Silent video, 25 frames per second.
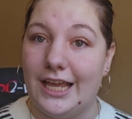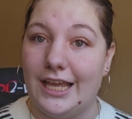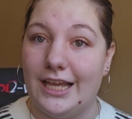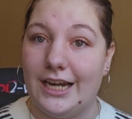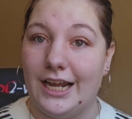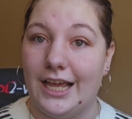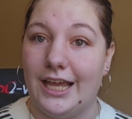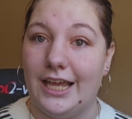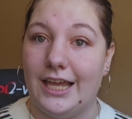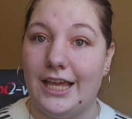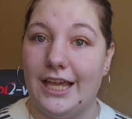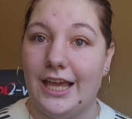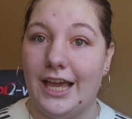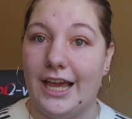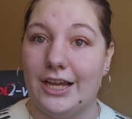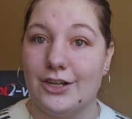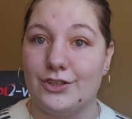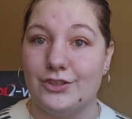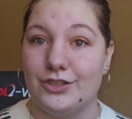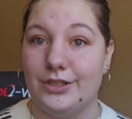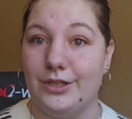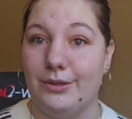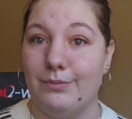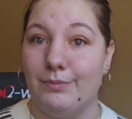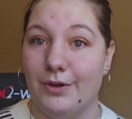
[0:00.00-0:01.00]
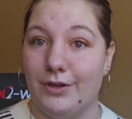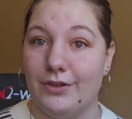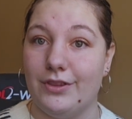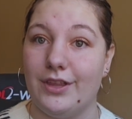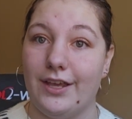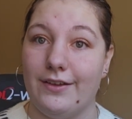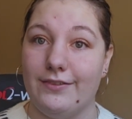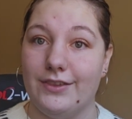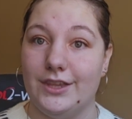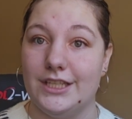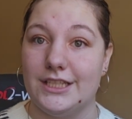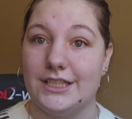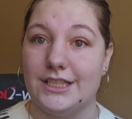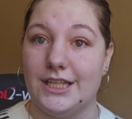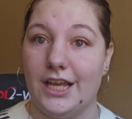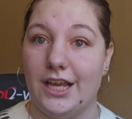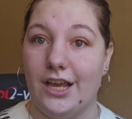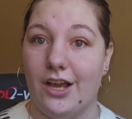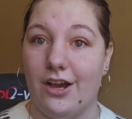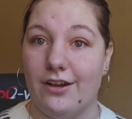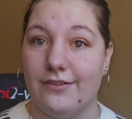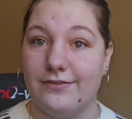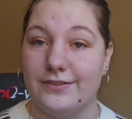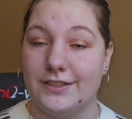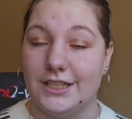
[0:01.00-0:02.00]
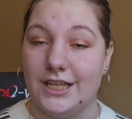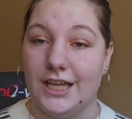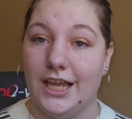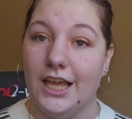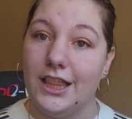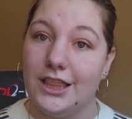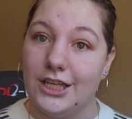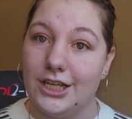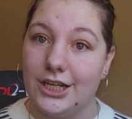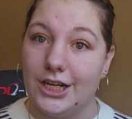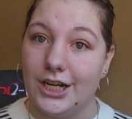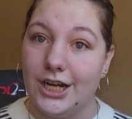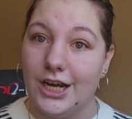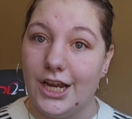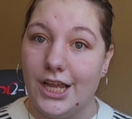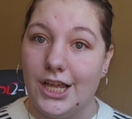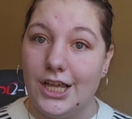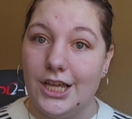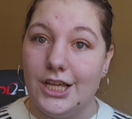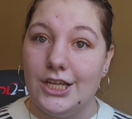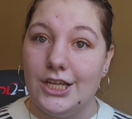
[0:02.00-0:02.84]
and I actually both have this day off together.